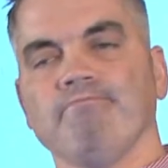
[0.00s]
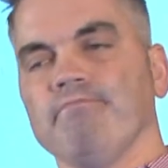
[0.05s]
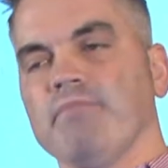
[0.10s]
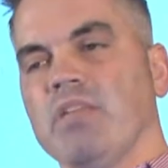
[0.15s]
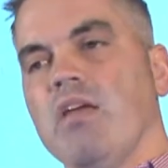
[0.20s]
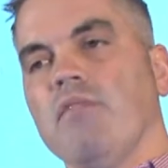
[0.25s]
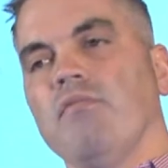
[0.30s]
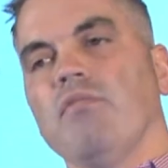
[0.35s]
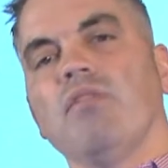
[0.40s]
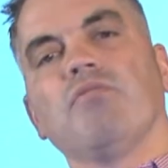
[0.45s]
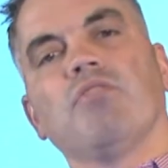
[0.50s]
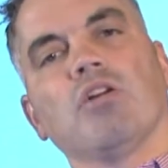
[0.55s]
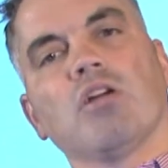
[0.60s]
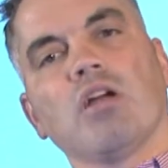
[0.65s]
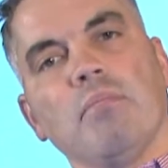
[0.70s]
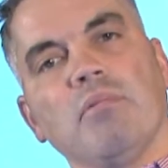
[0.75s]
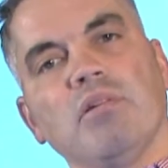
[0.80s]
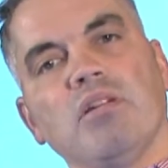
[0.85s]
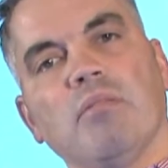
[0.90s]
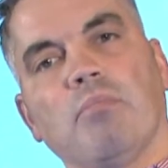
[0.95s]
Even if they're
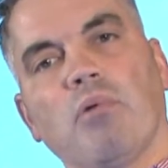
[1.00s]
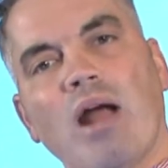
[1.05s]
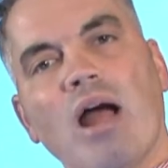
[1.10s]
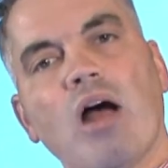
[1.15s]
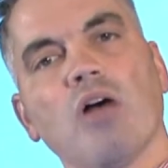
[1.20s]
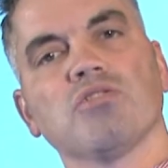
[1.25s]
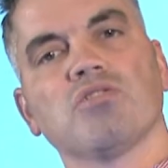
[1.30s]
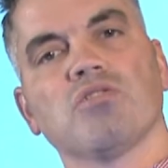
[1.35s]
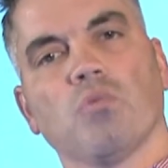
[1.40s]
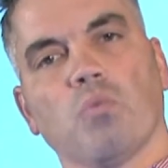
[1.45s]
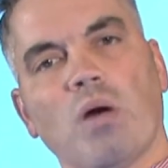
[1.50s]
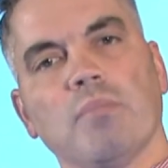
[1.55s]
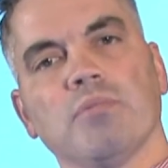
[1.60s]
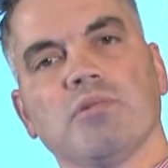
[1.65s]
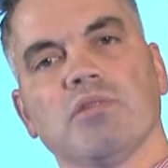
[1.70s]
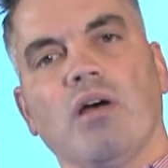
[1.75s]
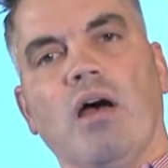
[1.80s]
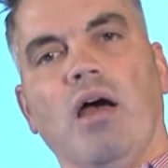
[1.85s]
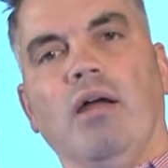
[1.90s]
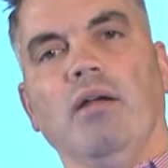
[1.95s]
coming to browse the
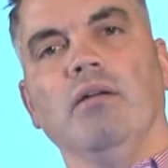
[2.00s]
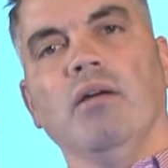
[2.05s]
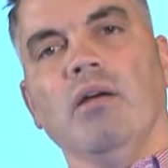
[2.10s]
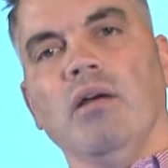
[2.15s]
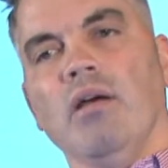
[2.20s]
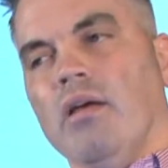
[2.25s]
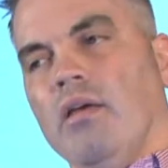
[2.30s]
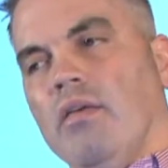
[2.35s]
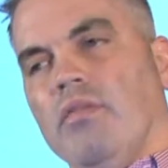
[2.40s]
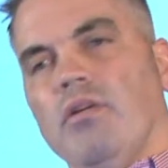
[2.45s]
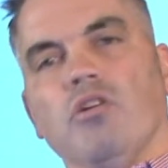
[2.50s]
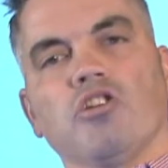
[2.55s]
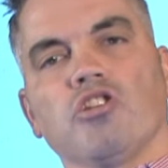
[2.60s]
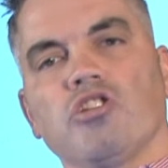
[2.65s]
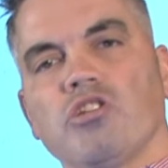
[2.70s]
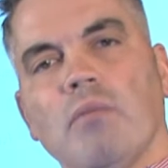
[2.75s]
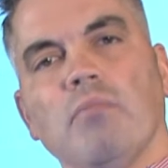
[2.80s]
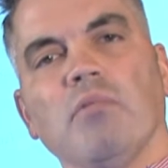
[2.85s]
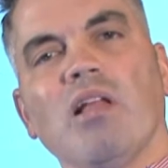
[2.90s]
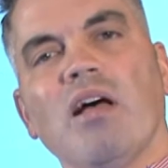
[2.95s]
website, there's
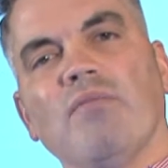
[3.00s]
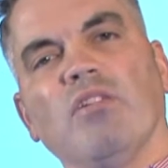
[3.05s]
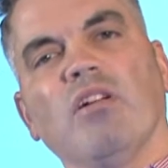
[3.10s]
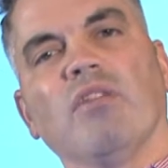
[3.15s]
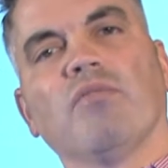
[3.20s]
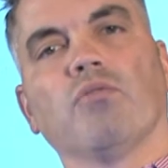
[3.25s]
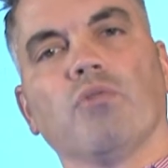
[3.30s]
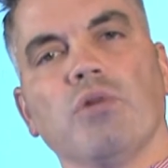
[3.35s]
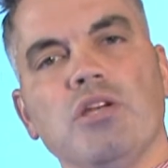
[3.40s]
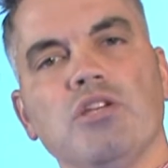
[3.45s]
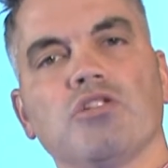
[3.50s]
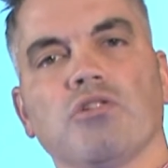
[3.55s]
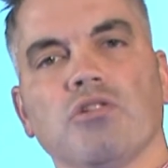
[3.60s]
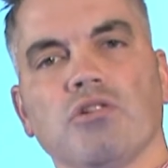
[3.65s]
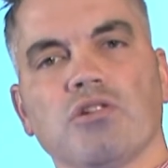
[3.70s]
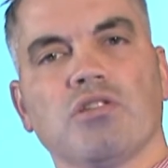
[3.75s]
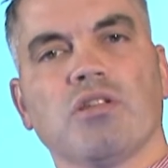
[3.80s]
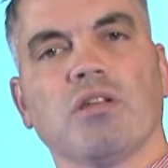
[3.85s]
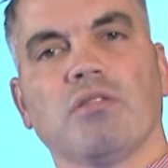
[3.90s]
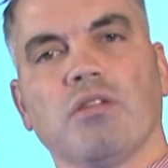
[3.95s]
some level of
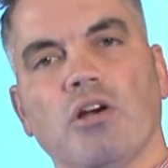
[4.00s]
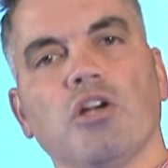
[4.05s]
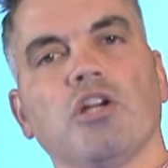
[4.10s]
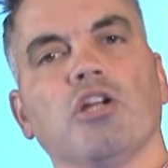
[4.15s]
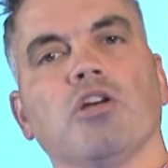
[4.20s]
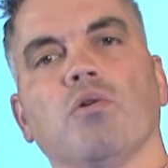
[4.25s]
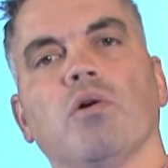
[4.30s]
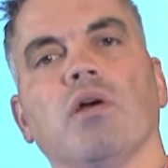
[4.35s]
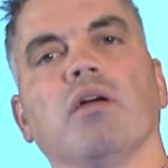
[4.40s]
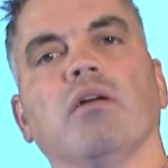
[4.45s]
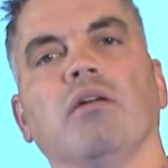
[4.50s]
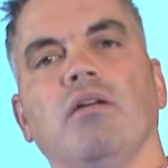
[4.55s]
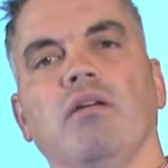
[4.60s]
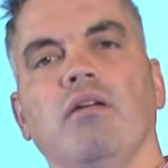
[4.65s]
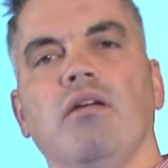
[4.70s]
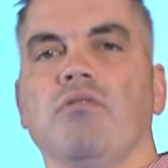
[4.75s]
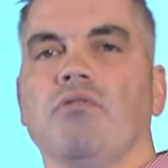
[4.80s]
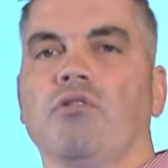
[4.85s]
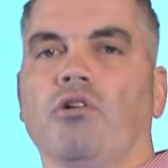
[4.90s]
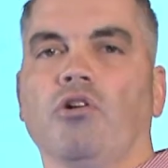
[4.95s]
research that they're doing
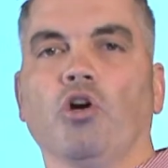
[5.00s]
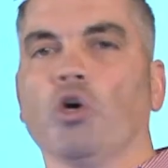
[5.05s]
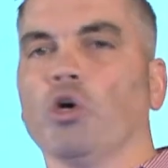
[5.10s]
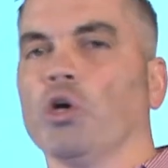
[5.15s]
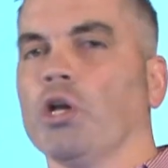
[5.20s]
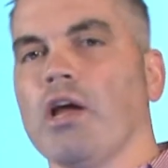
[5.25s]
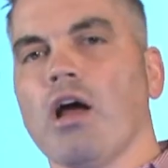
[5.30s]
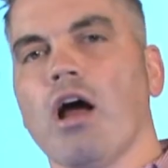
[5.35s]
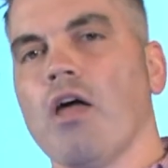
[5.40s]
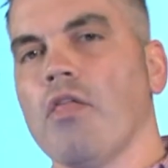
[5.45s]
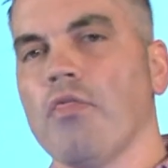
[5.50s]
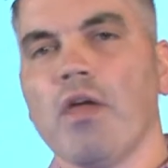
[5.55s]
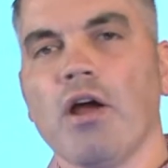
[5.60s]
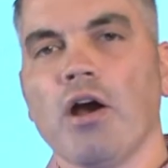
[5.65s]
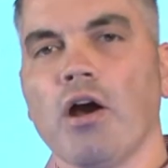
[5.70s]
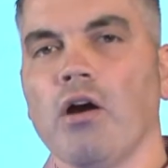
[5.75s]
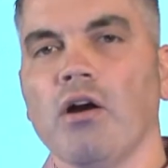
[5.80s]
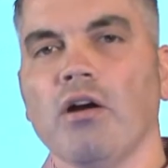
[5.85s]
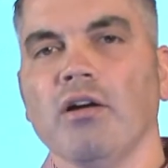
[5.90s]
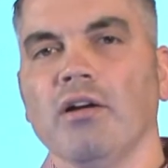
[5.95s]
either early on
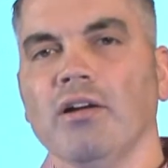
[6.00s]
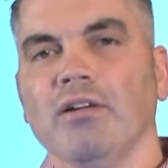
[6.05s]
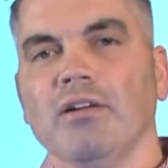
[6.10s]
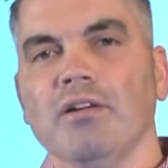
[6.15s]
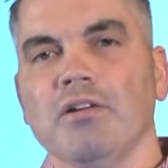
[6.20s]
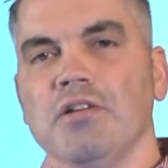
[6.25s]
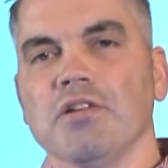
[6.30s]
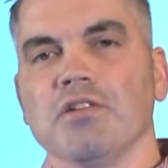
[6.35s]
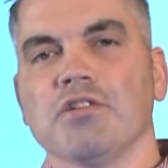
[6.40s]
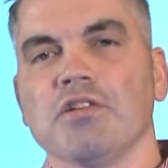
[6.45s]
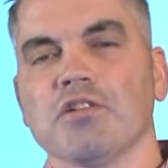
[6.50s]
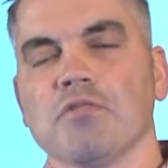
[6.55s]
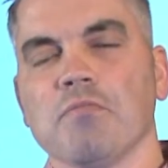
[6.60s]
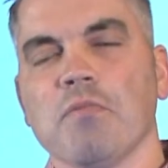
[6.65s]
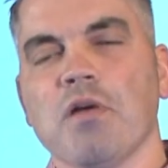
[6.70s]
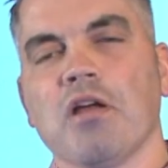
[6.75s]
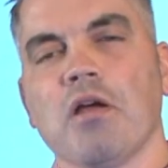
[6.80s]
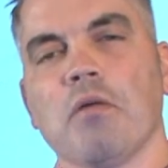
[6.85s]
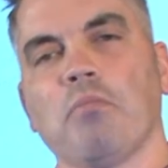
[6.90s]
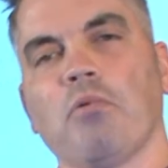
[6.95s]
their
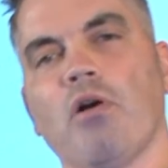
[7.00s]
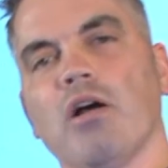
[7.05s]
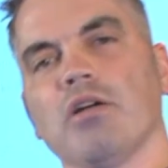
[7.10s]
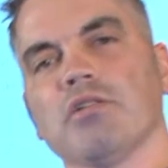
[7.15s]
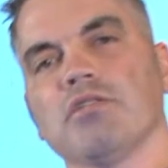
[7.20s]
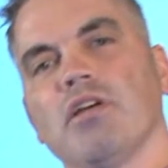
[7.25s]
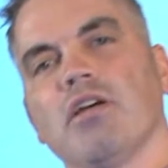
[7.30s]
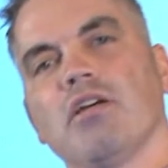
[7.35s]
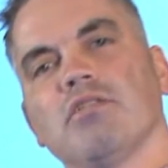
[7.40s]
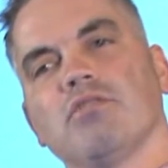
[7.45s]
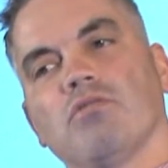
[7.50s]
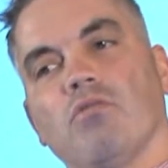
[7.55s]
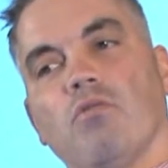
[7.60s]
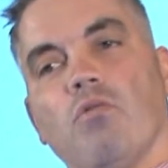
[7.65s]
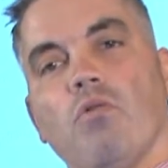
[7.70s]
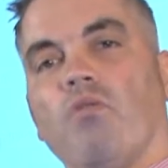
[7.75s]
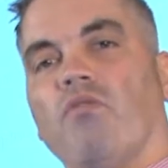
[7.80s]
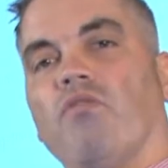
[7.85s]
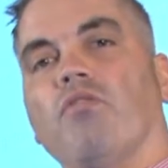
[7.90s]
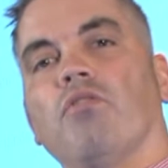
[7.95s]
decision-making process
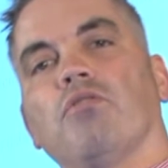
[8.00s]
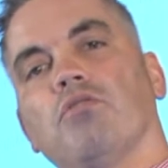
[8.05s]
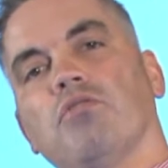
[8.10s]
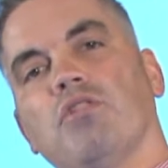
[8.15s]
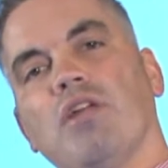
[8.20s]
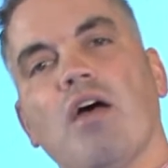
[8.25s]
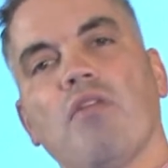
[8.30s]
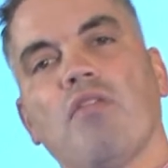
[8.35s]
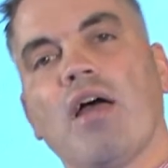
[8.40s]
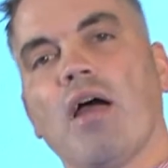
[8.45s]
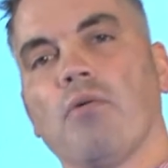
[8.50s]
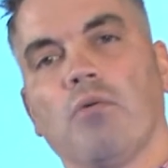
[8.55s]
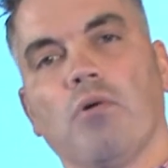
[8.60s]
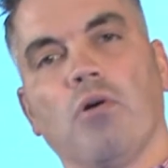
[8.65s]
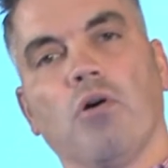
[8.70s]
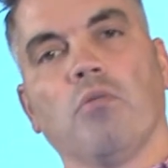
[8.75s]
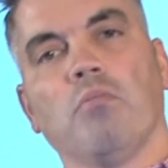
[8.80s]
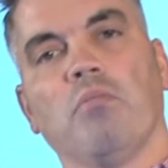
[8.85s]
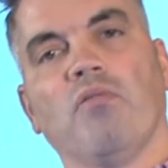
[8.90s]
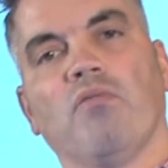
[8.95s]
or further down that
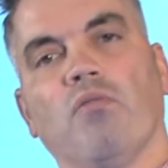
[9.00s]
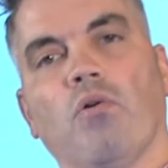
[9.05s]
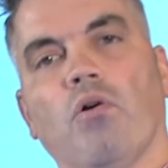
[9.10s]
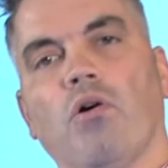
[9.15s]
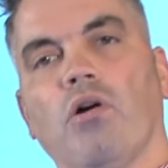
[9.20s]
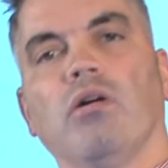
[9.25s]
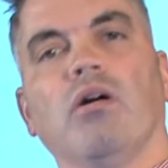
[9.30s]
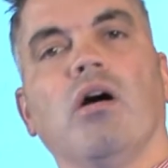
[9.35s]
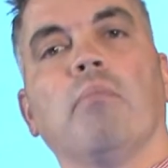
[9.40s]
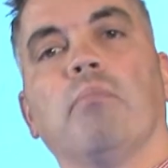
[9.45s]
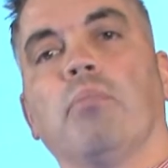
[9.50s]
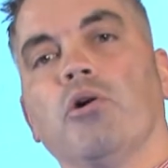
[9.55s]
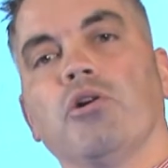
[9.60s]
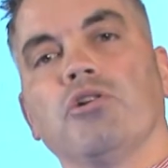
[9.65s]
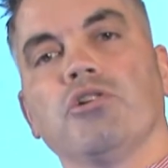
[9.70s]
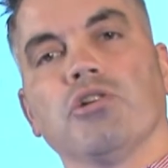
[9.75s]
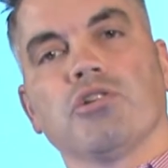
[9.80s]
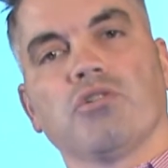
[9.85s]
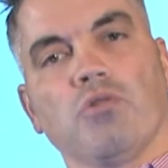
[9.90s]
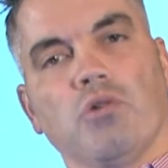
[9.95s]
road before a
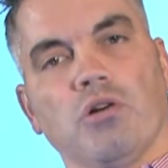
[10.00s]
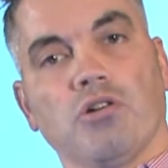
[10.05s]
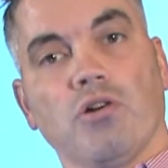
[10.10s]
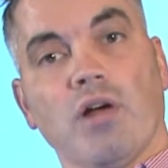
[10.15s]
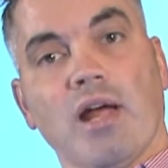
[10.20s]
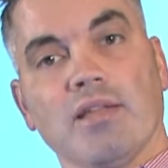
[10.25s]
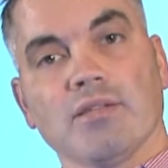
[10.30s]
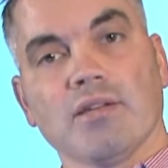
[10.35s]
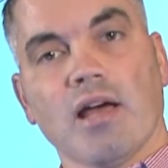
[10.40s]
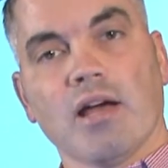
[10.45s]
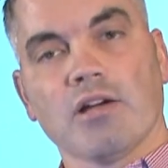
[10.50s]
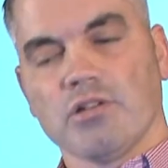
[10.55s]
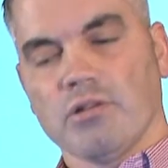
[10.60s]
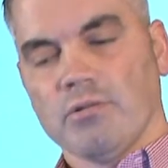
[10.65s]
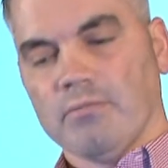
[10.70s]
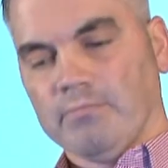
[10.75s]
purchase or a transaction.